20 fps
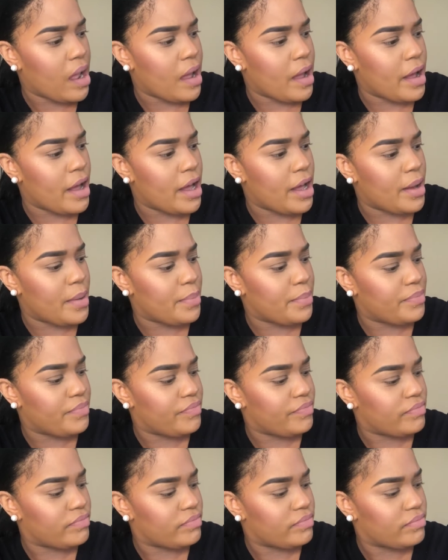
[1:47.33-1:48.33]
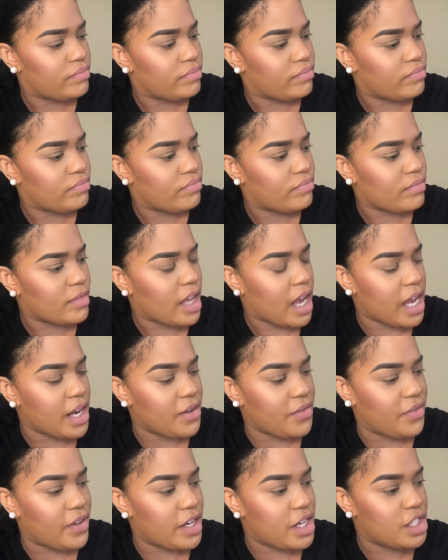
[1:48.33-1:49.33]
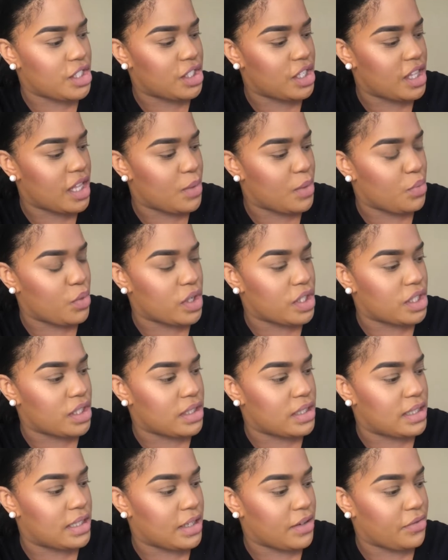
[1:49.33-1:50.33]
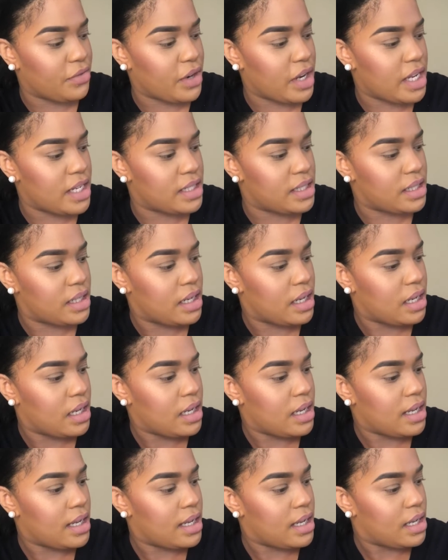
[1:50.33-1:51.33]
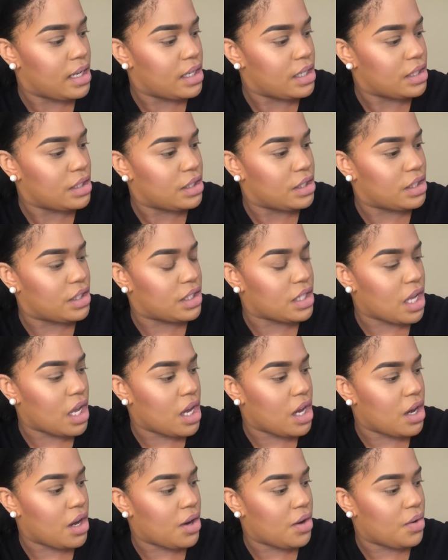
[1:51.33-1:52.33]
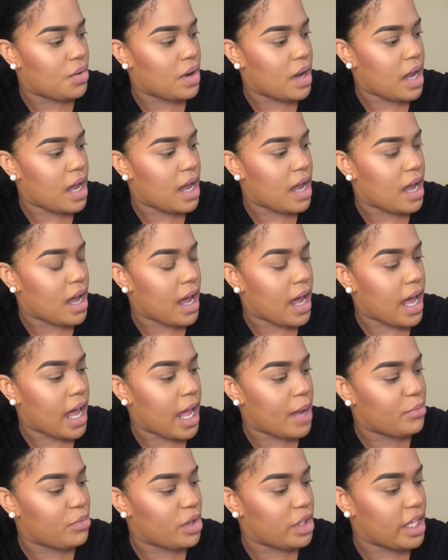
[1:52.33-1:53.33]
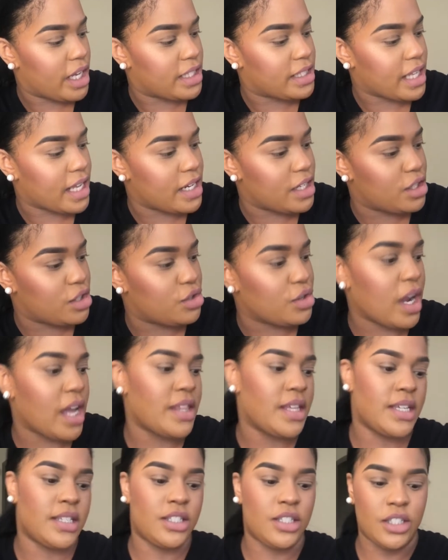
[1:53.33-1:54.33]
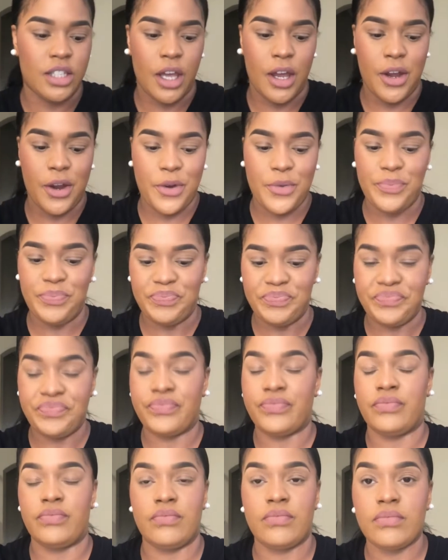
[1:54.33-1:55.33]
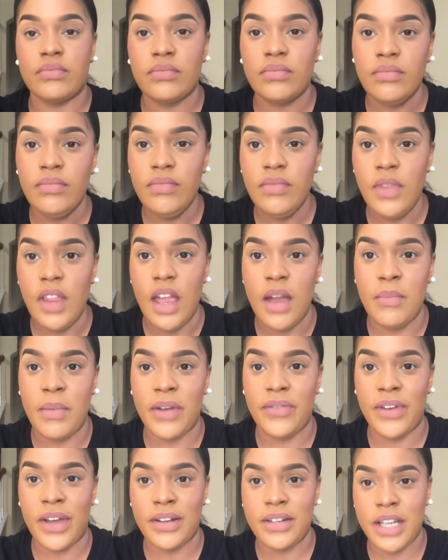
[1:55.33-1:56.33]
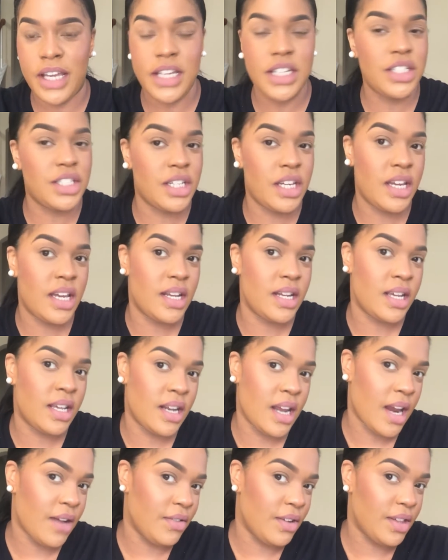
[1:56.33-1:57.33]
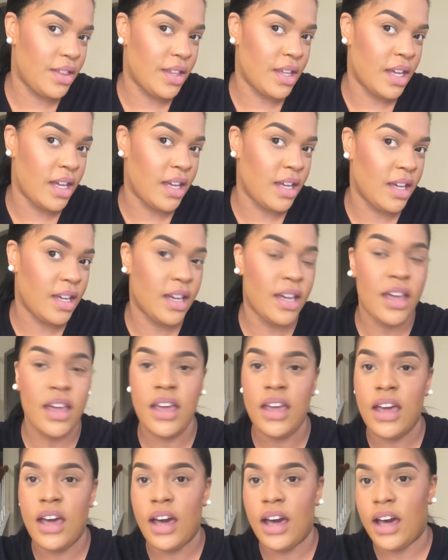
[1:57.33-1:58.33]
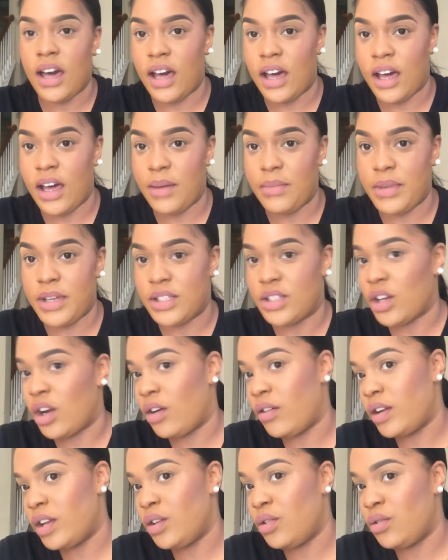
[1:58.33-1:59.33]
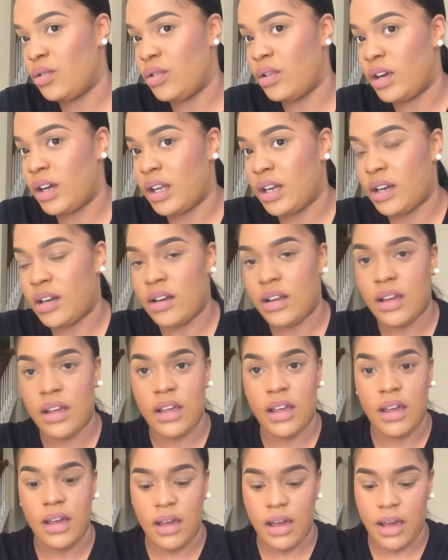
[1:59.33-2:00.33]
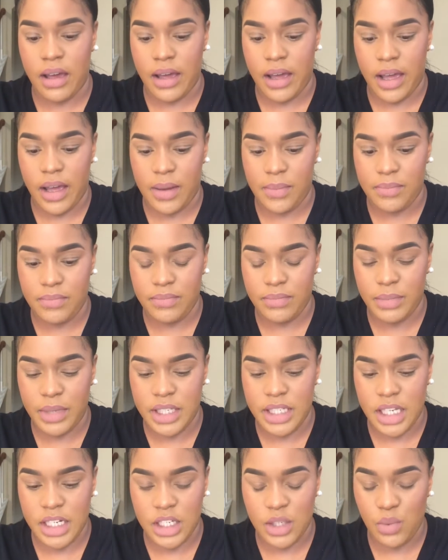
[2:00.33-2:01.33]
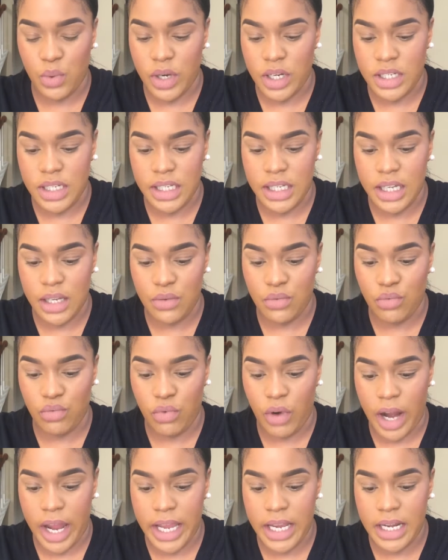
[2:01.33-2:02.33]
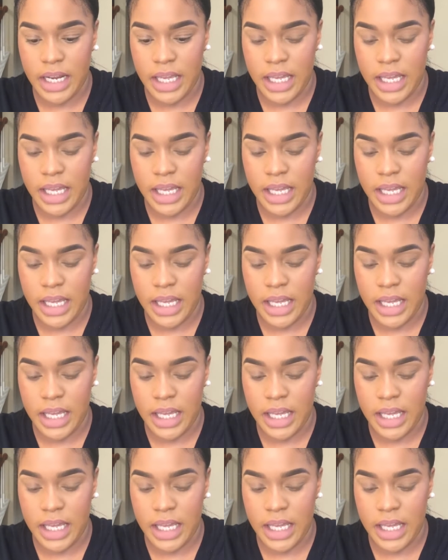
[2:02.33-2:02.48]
kind of finish to them, which is different. So I'm really excited to try this. So my foundation and everything is already on because I just wanted to get right